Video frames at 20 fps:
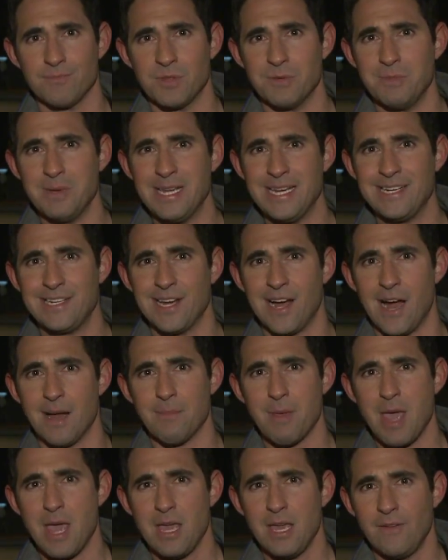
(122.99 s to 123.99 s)
In the
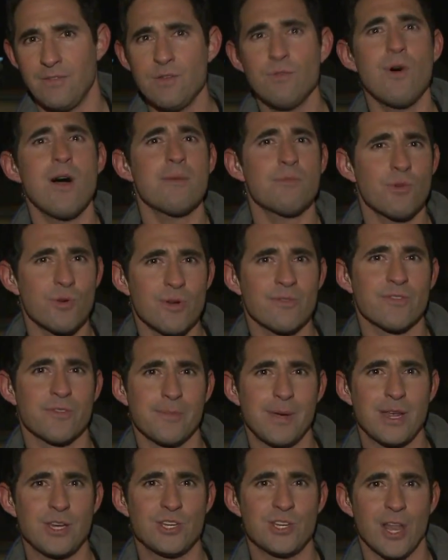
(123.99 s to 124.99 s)
meantime, if you want more
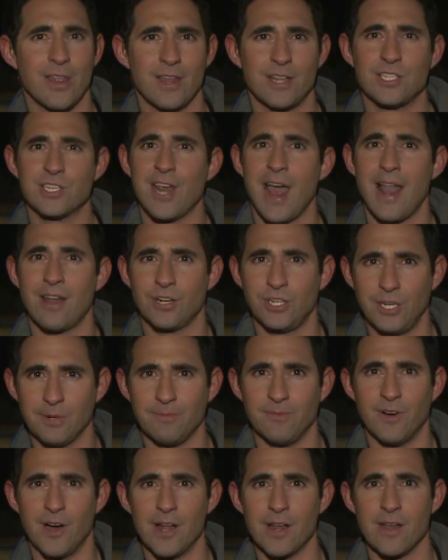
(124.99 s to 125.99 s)
information on that
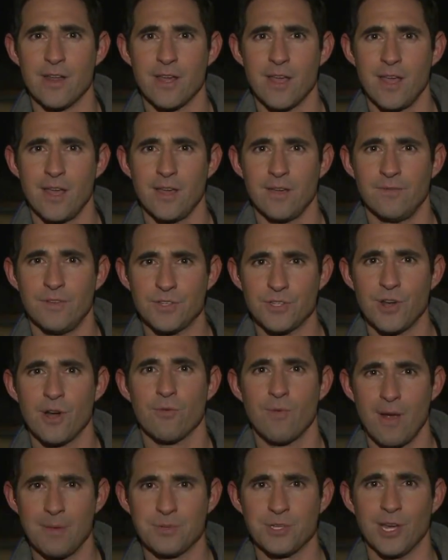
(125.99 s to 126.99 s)
scholarship fund, visit
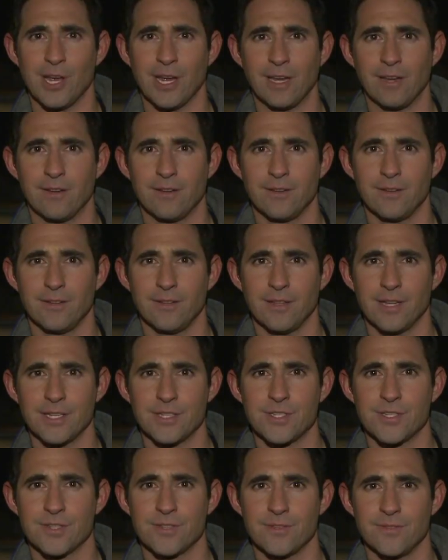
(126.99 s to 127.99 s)
our website.
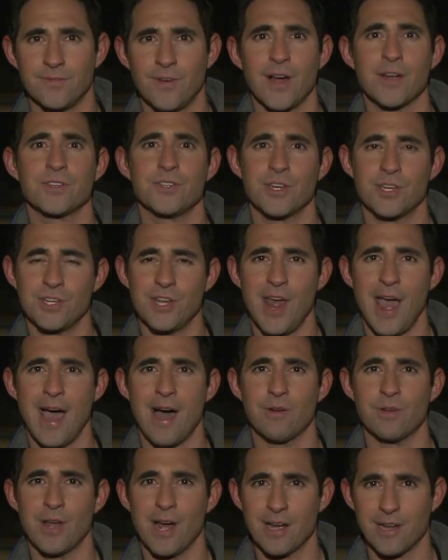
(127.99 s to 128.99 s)
That's
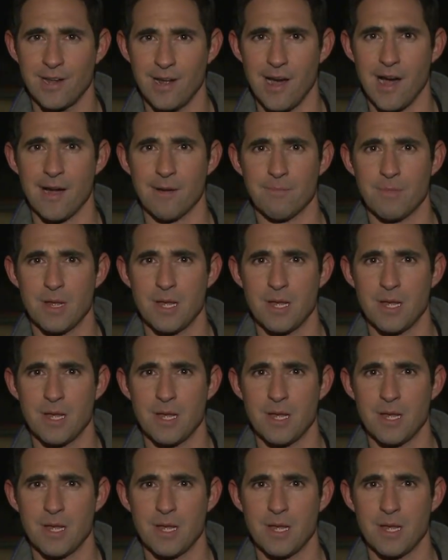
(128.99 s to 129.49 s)
fox6now.com.